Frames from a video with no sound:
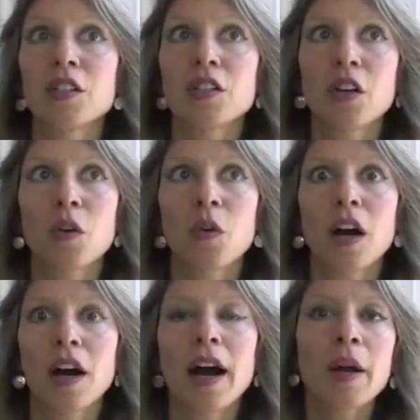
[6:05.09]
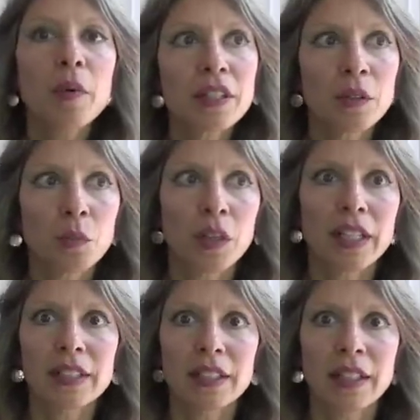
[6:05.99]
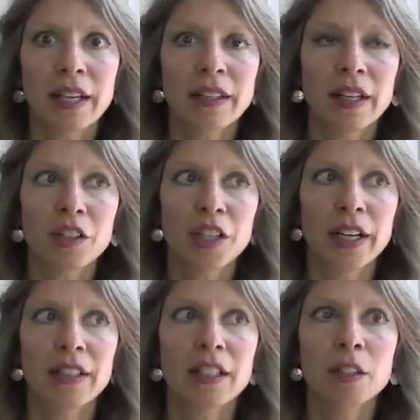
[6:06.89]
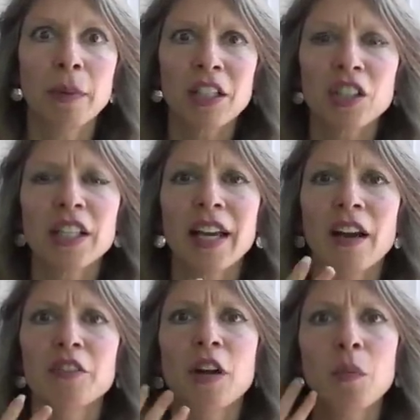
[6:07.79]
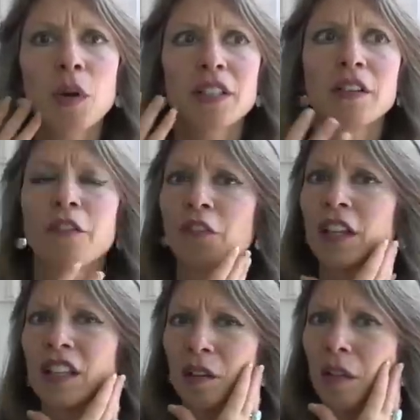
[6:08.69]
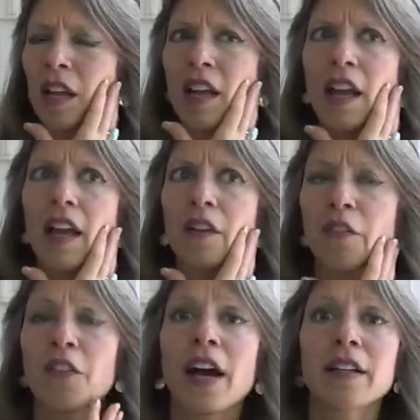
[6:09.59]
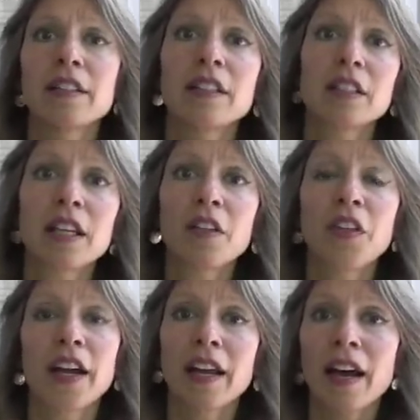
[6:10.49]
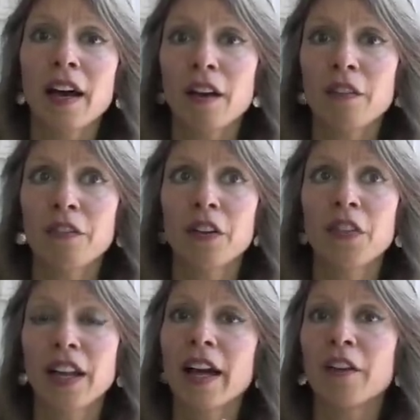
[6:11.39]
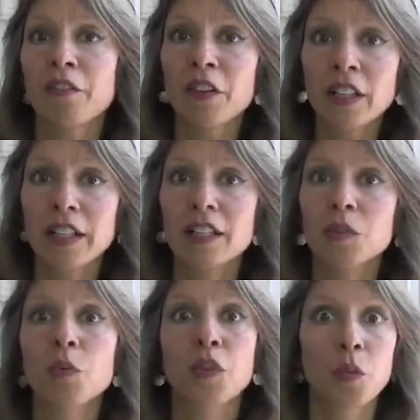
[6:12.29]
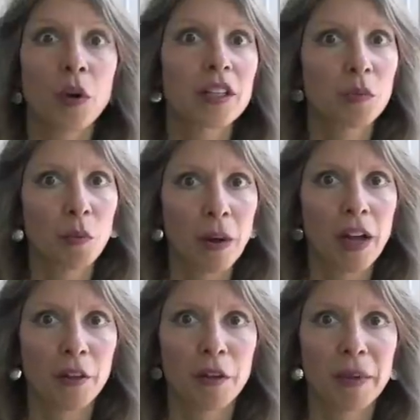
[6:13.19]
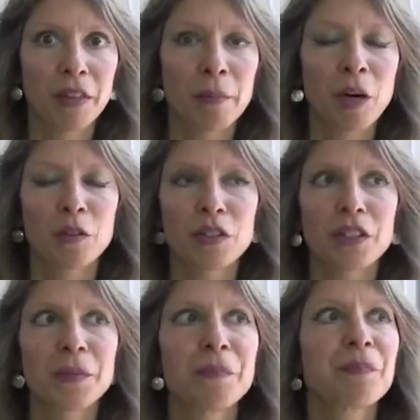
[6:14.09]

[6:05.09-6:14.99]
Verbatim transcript: So I wasn't willing to take that chance, especially after I wasn't feeling it. In fact, the teeth I have that had fillings were the ones were bothering me the most.